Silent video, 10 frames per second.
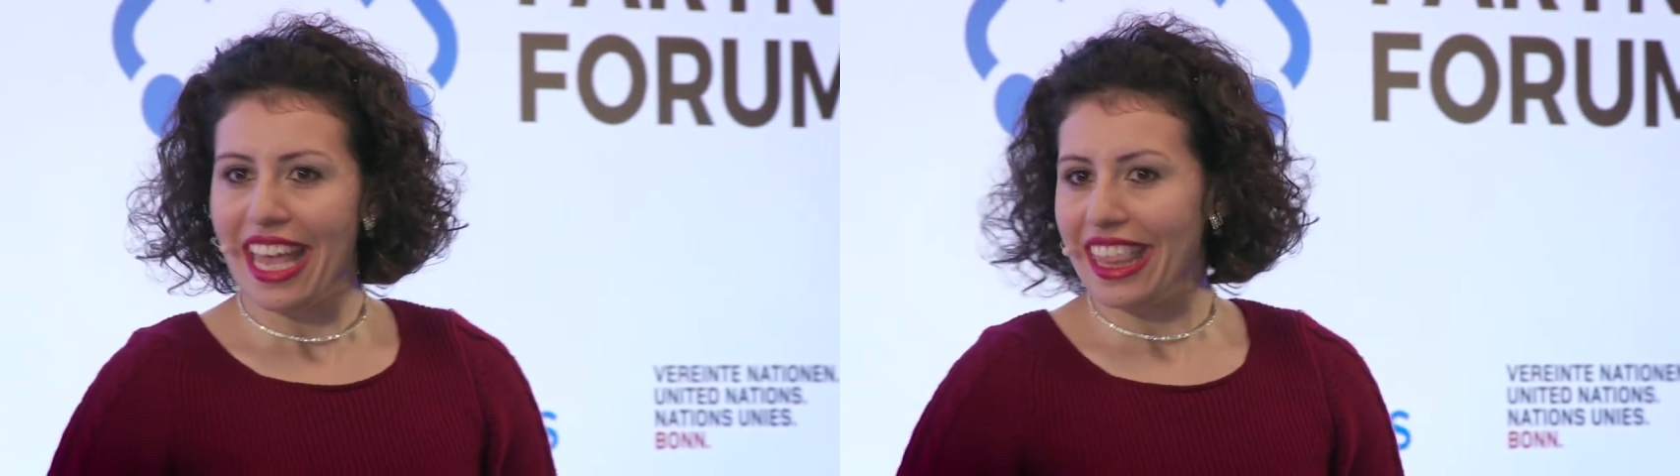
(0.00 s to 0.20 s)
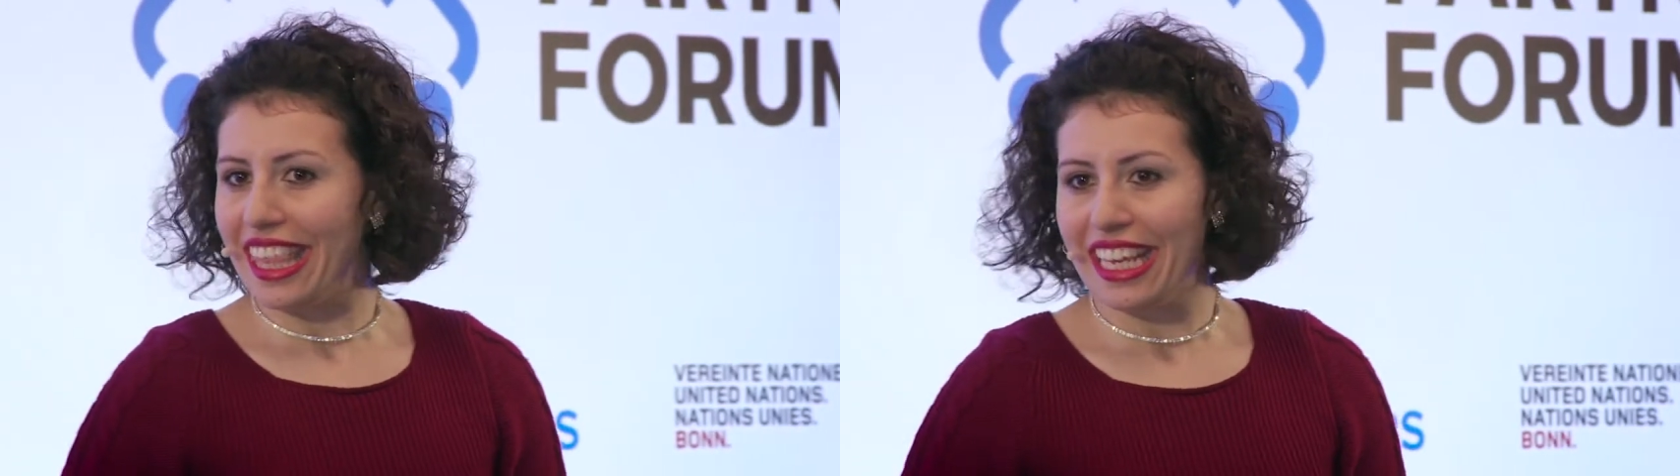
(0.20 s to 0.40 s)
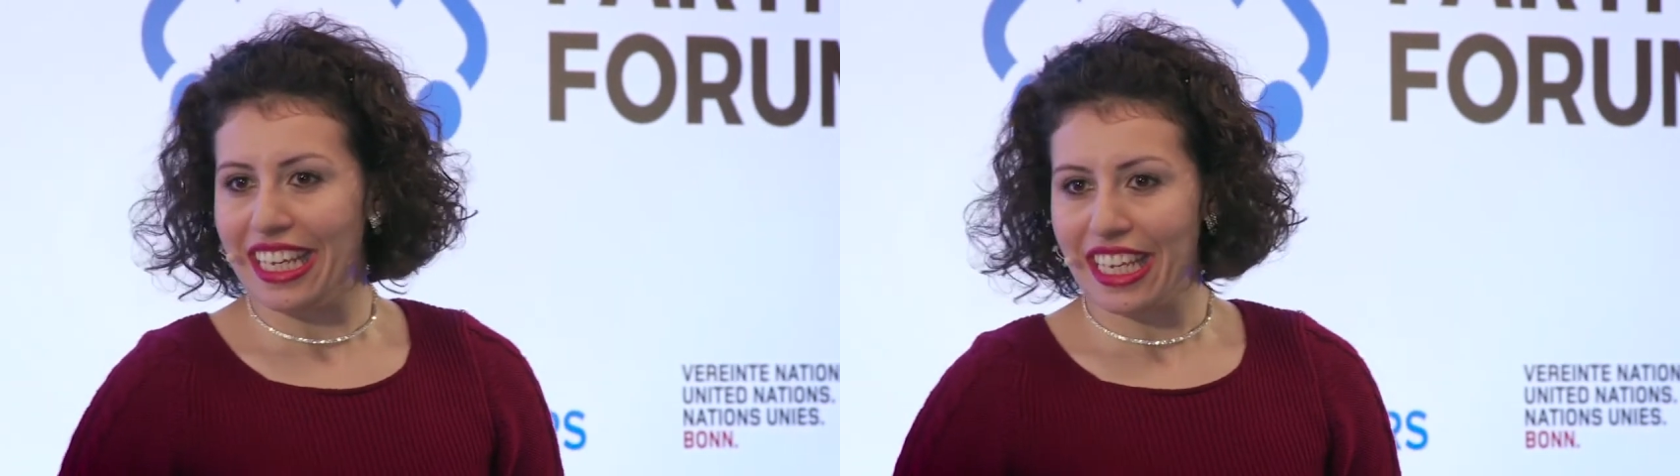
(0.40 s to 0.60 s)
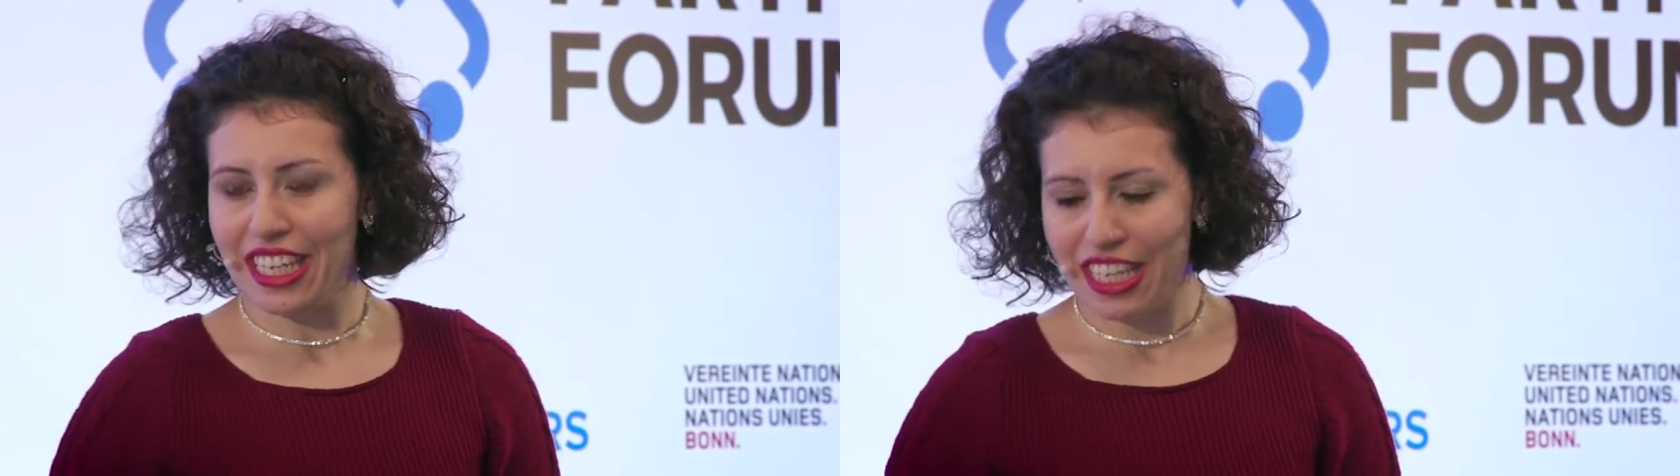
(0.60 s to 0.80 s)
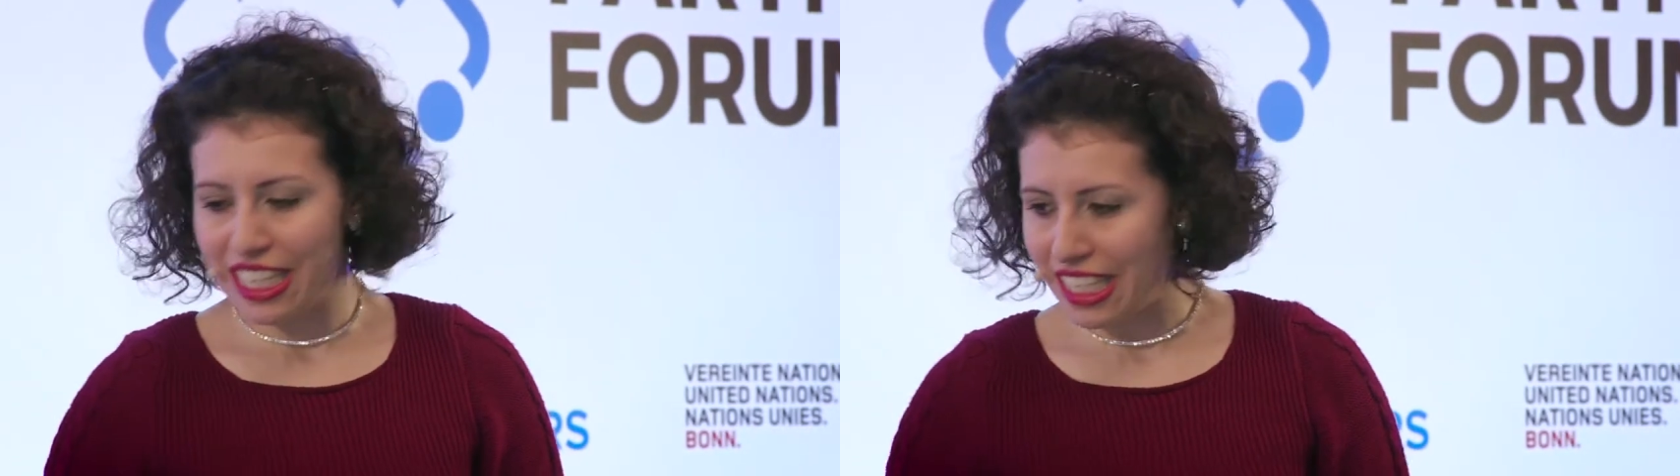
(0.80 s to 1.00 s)
They
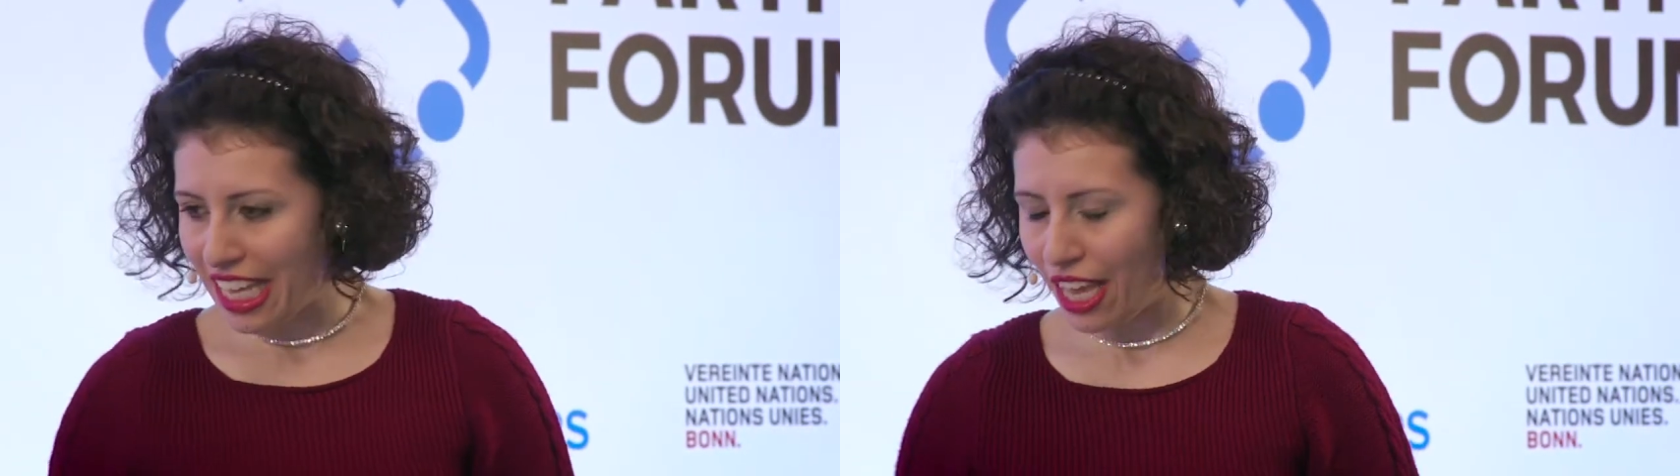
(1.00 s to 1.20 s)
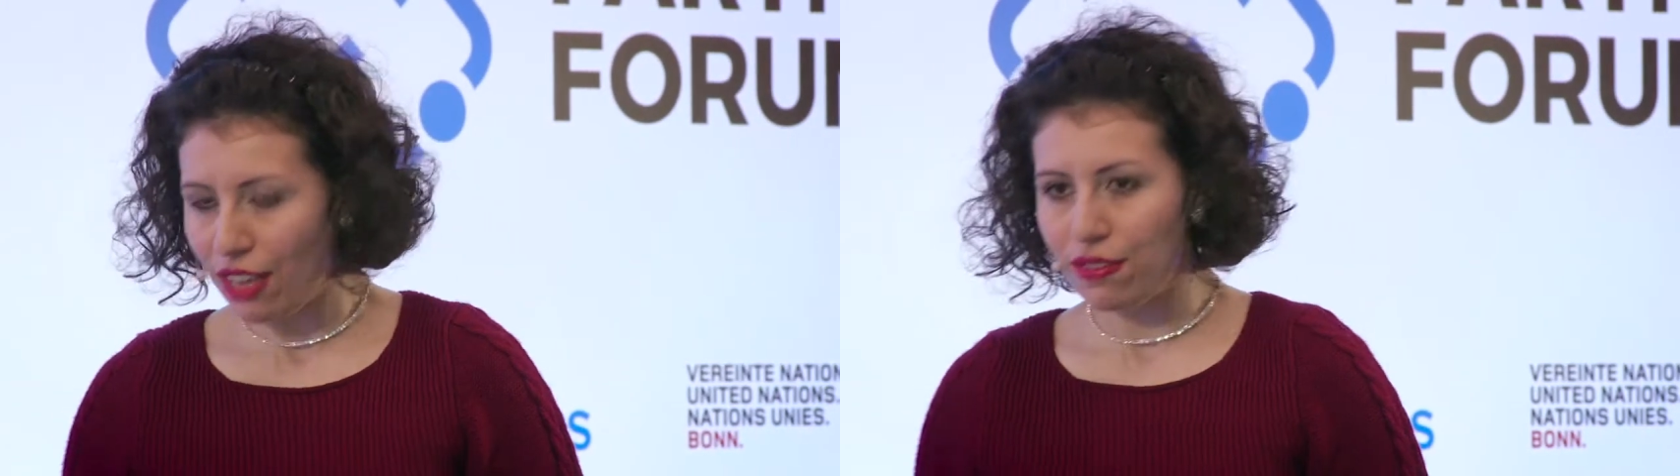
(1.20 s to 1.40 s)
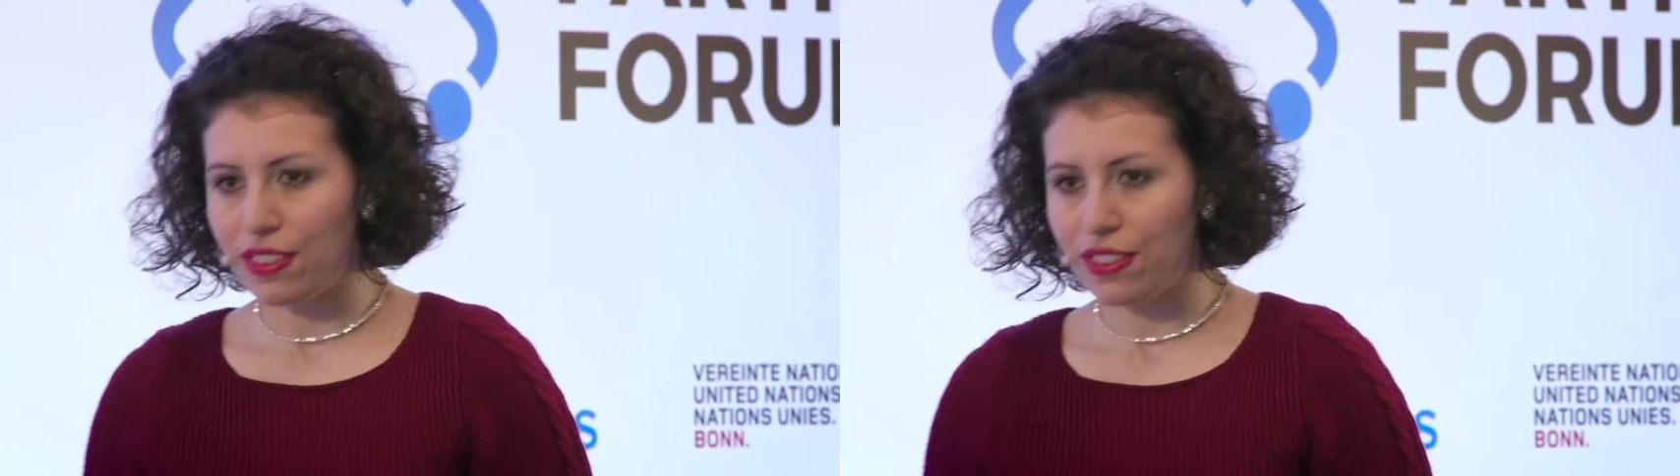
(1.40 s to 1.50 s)
needed a safe,